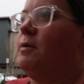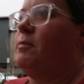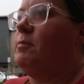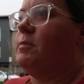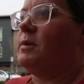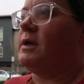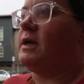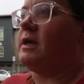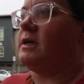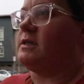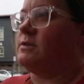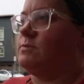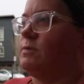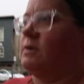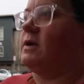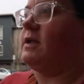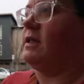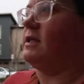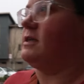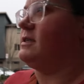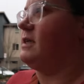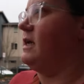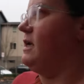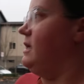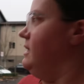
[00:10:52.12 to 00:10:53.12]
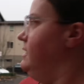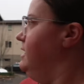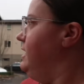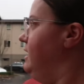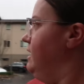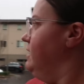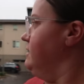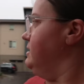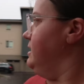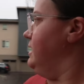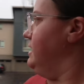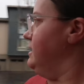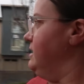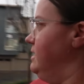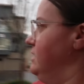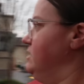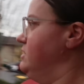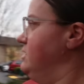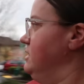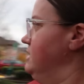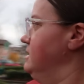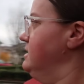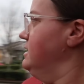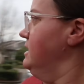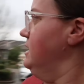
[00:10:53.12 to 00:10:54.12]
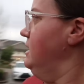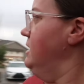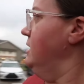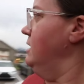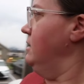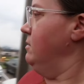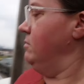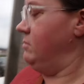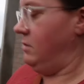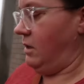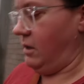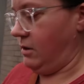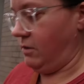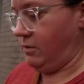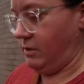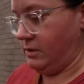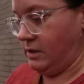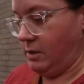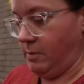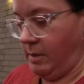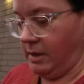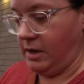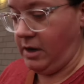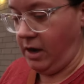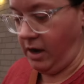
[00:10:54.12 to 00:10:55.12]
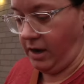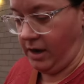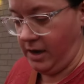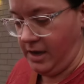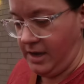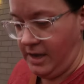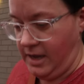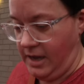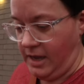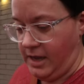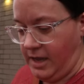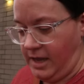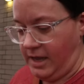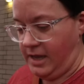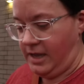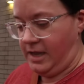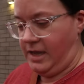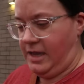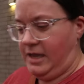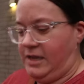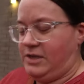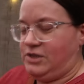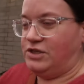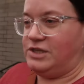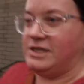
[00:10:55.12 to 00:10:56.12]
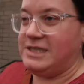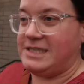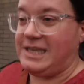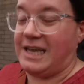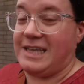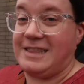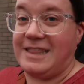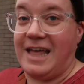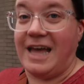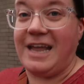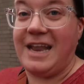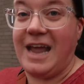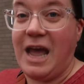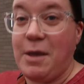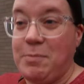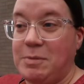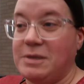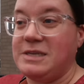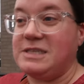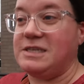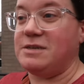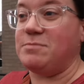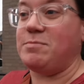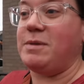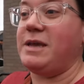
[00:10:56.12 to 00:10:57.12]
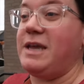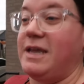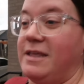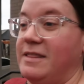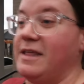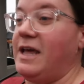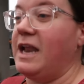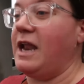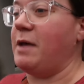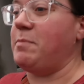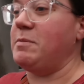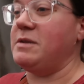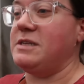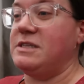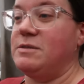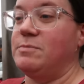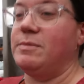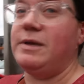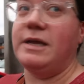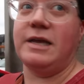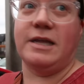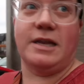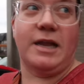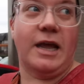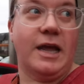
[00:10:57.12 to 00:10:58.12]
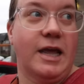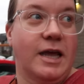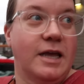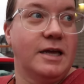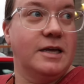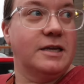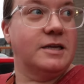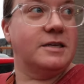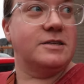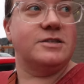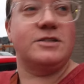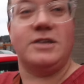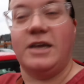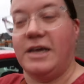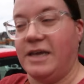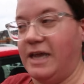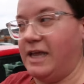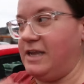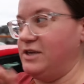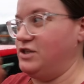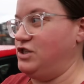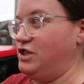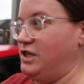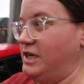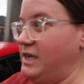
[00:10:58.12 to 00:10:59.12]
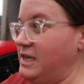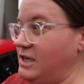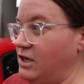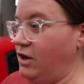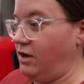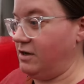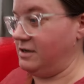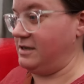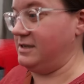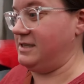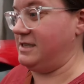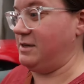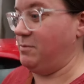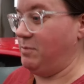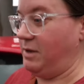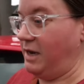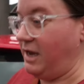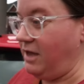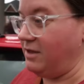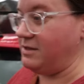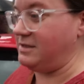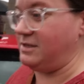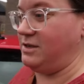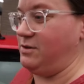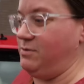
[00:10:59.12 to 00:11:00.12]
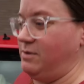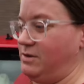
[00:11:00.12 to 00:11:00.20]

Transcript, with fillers: Because one of the nail technicians, not going to my car, she's like, that happened to me, that happened to me. And I, again, she talked to someone else who